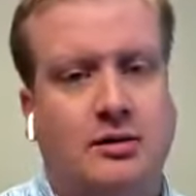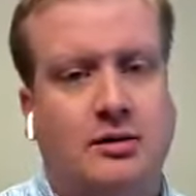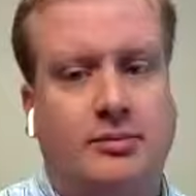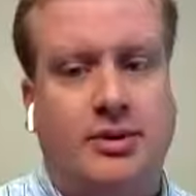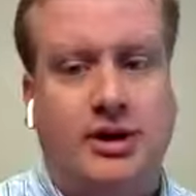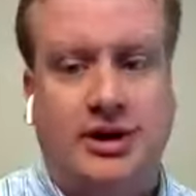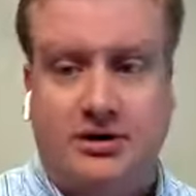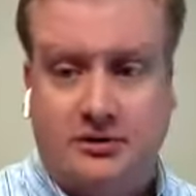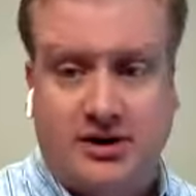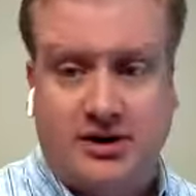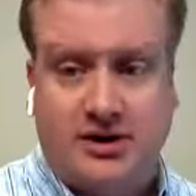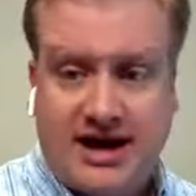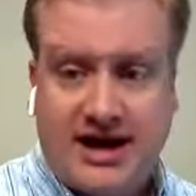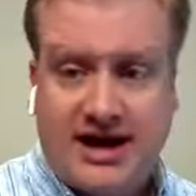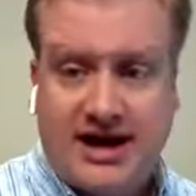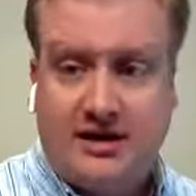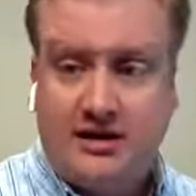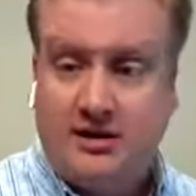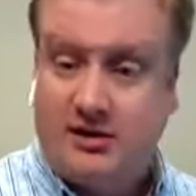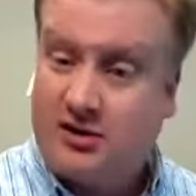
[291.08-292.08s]
By doing
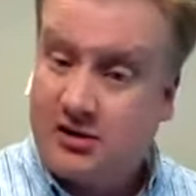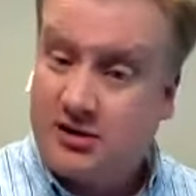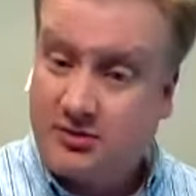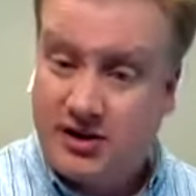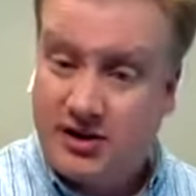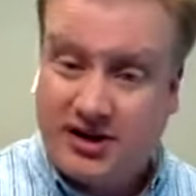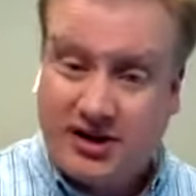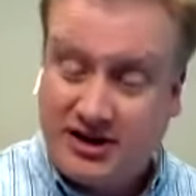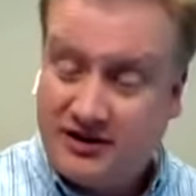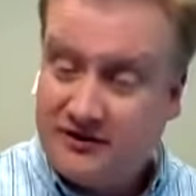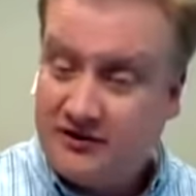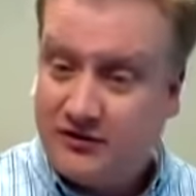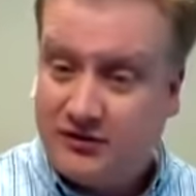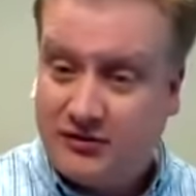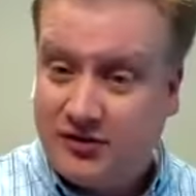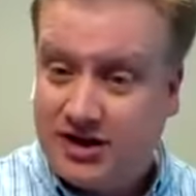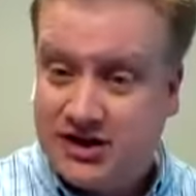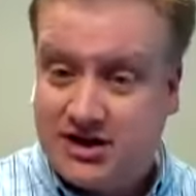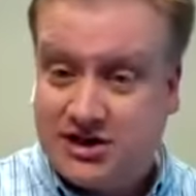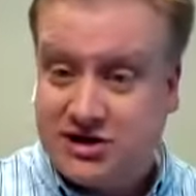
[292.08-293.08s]
that, you complete a different
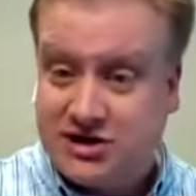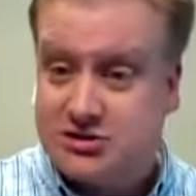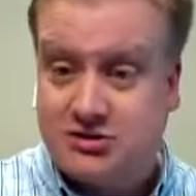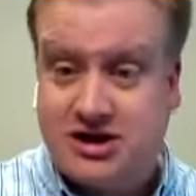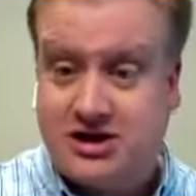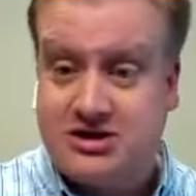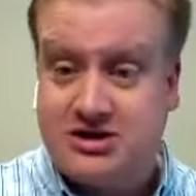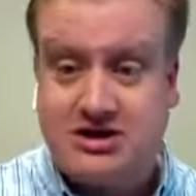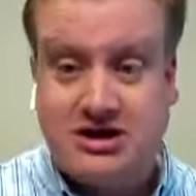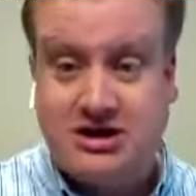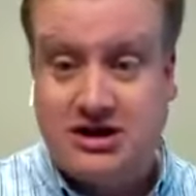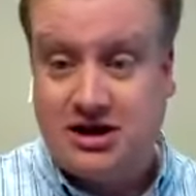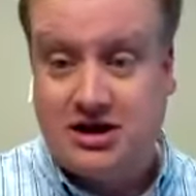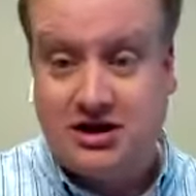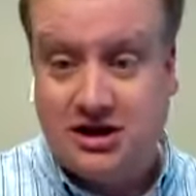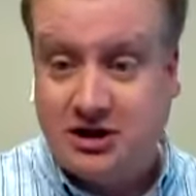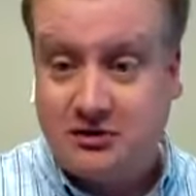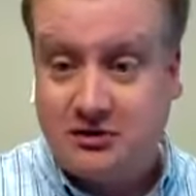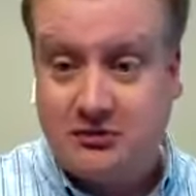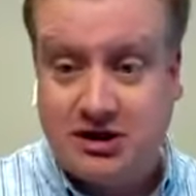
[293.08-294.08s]
registration and
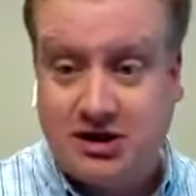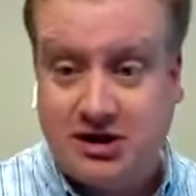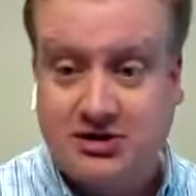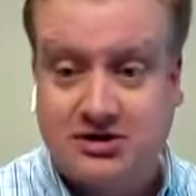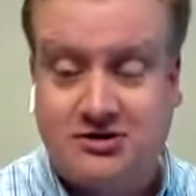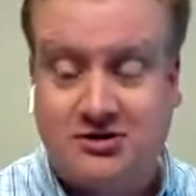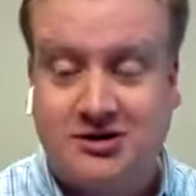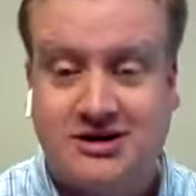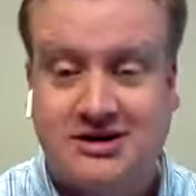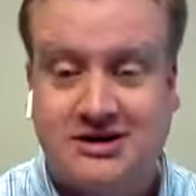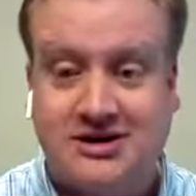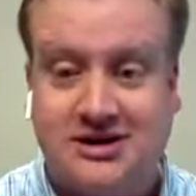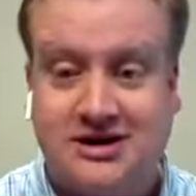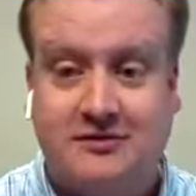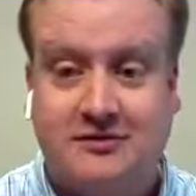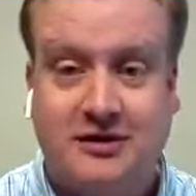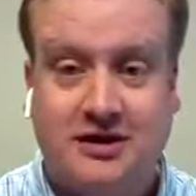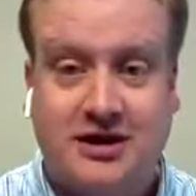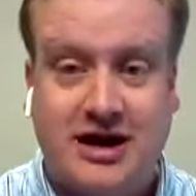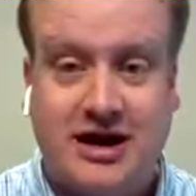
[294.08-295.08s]
you get registered as a
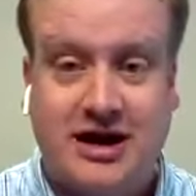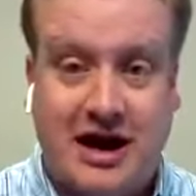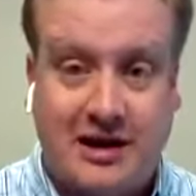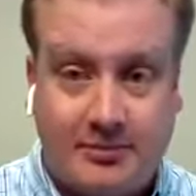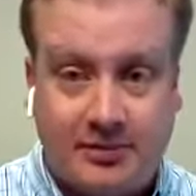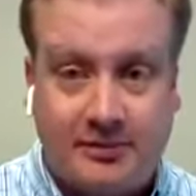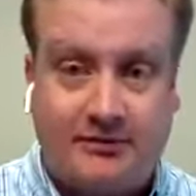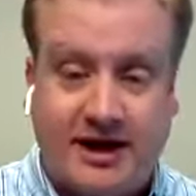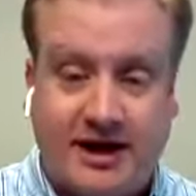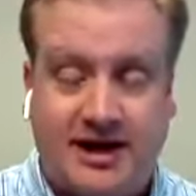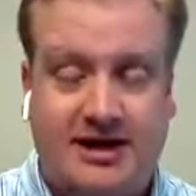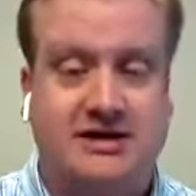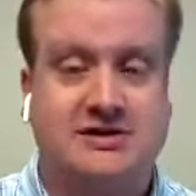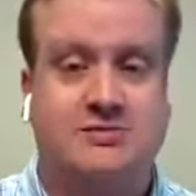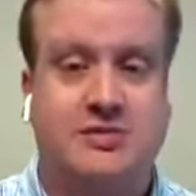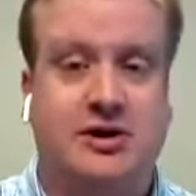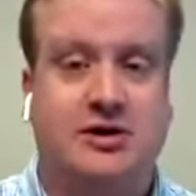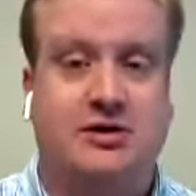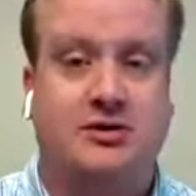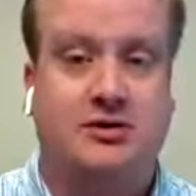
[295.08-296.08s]
different type of
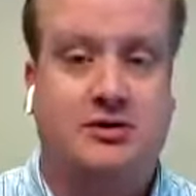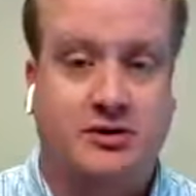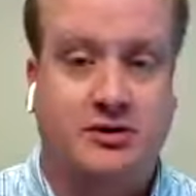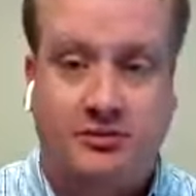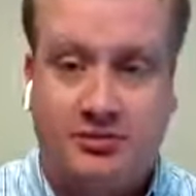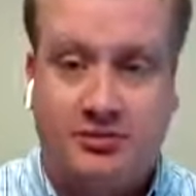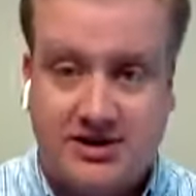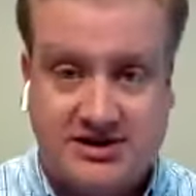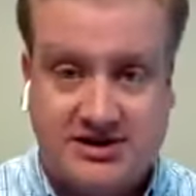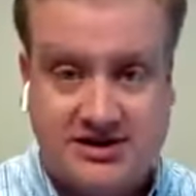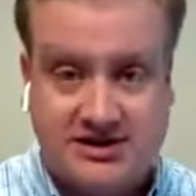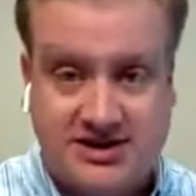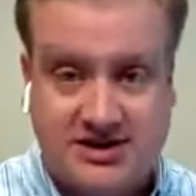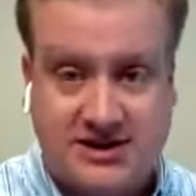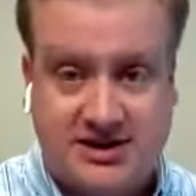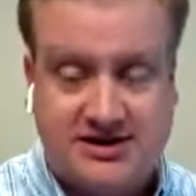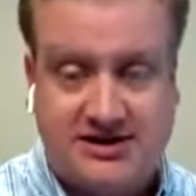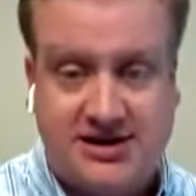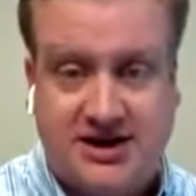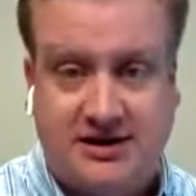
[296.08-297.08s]
taxpayer doing business in
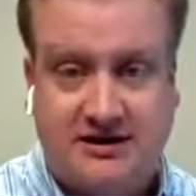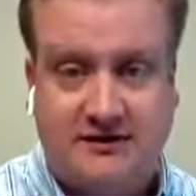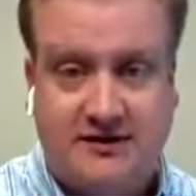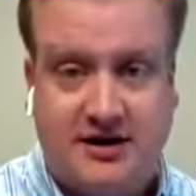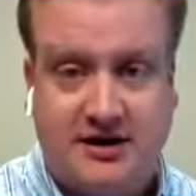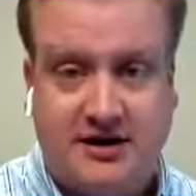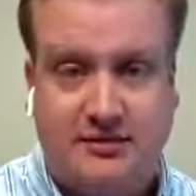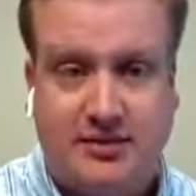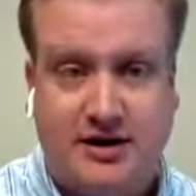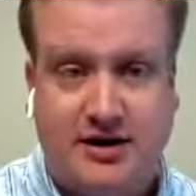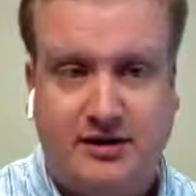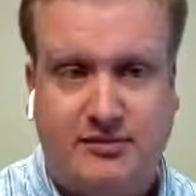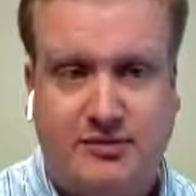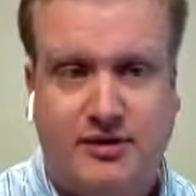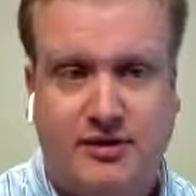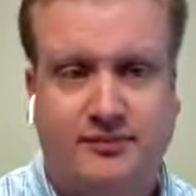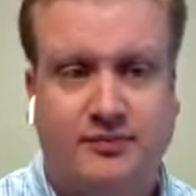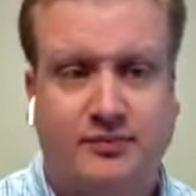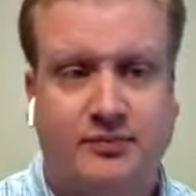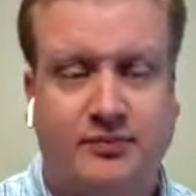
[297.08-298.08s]
the state of
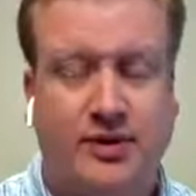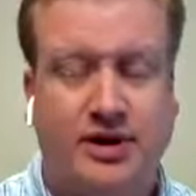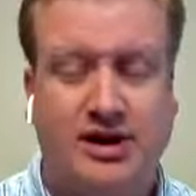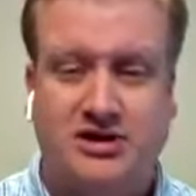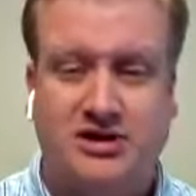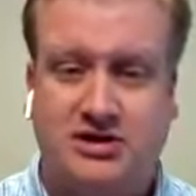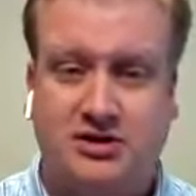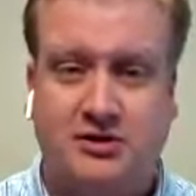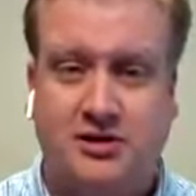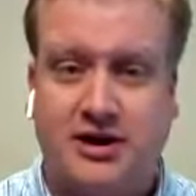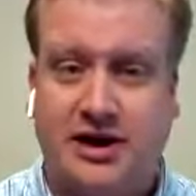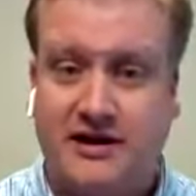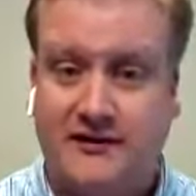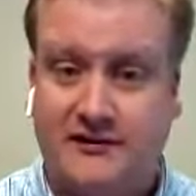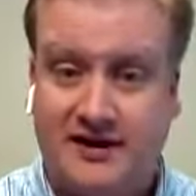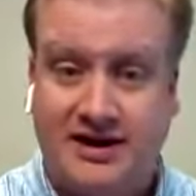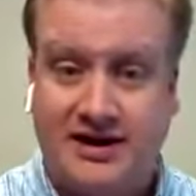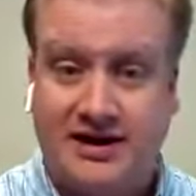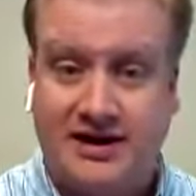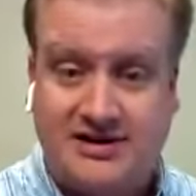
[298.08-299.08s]
Alabama, because you don't have
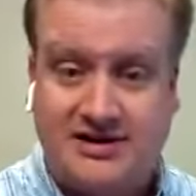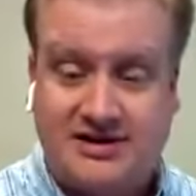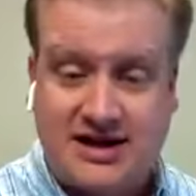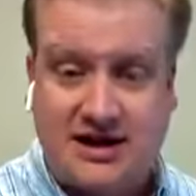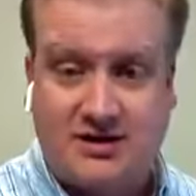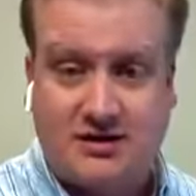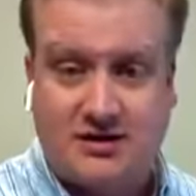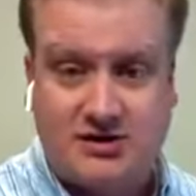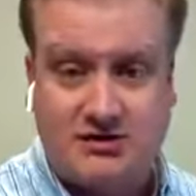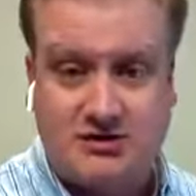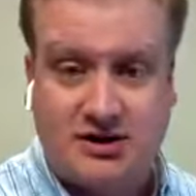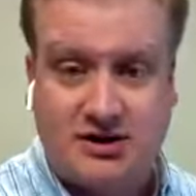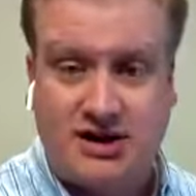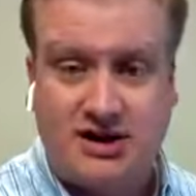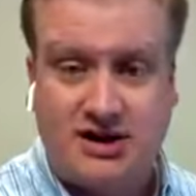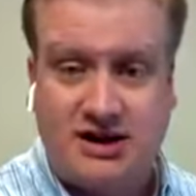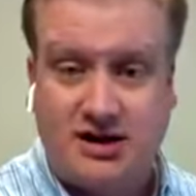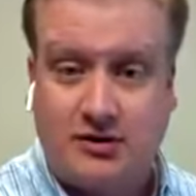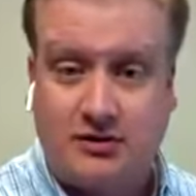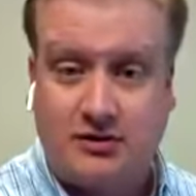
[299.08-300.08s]
any sales or
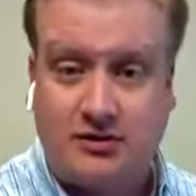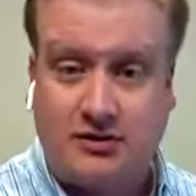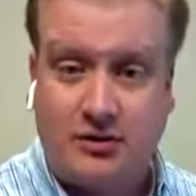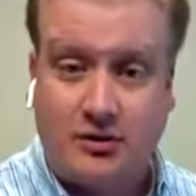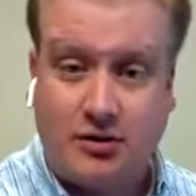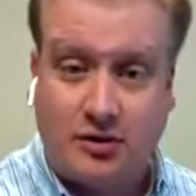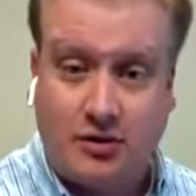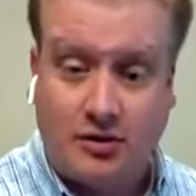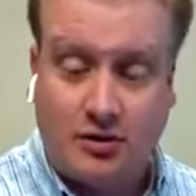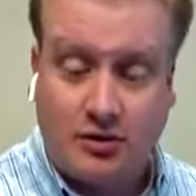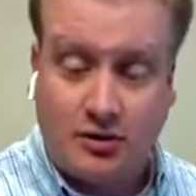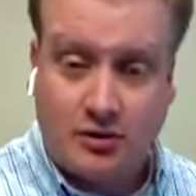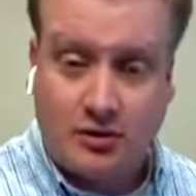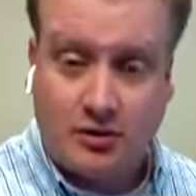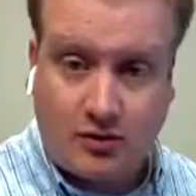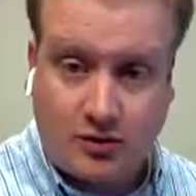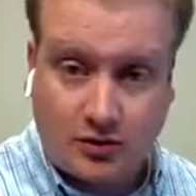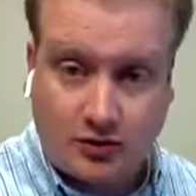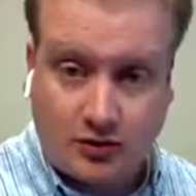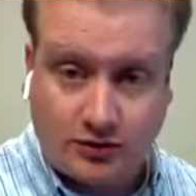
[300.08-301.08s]
anything
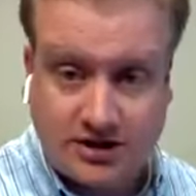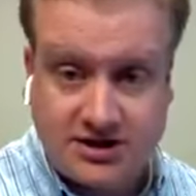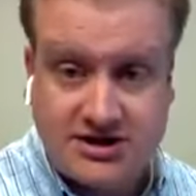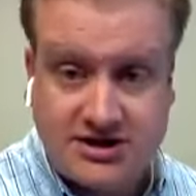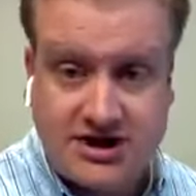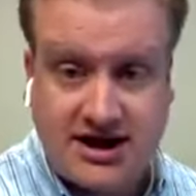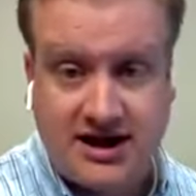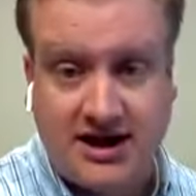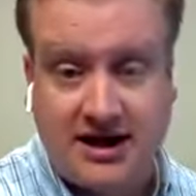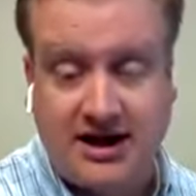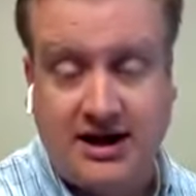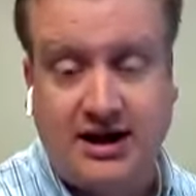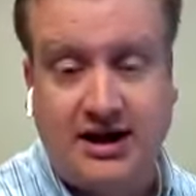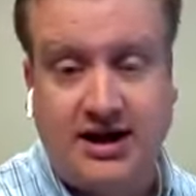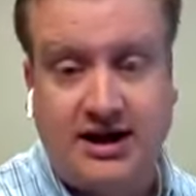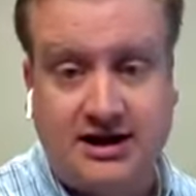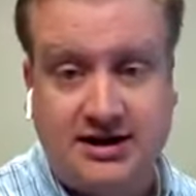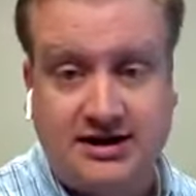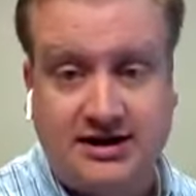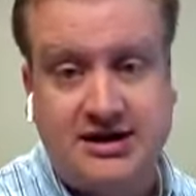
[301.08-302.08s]
originating
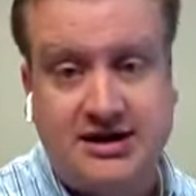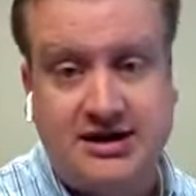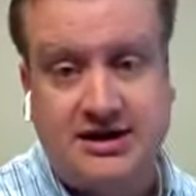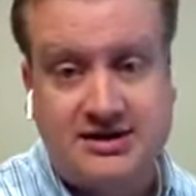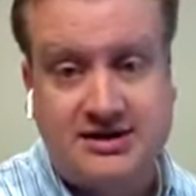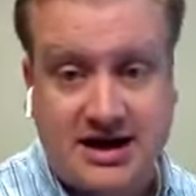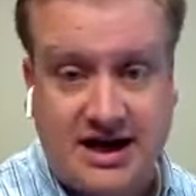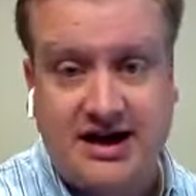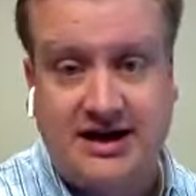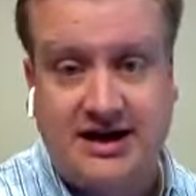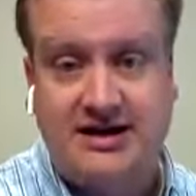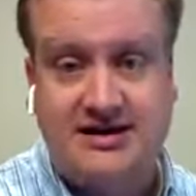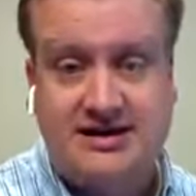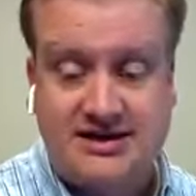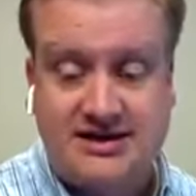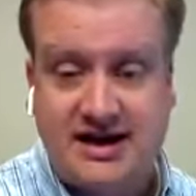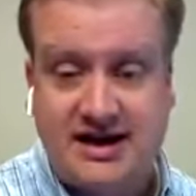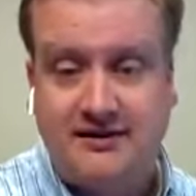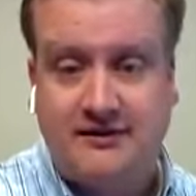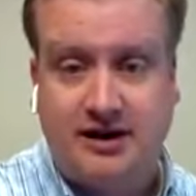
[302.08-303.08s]
inside the
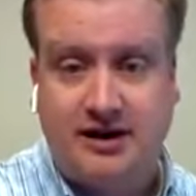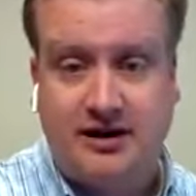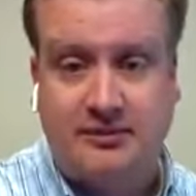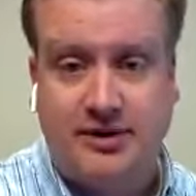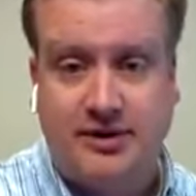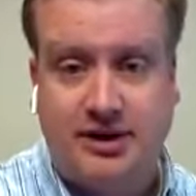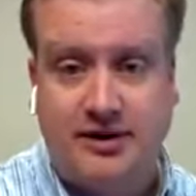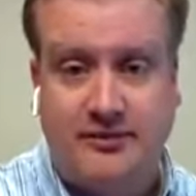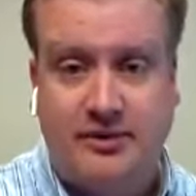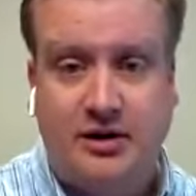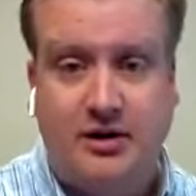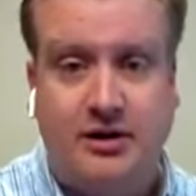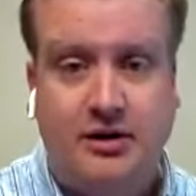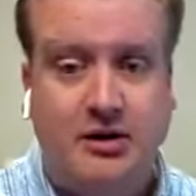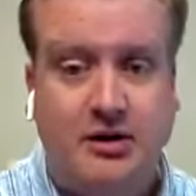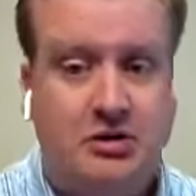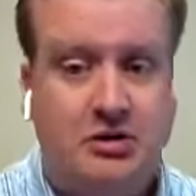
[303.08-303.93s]
state of Alabama,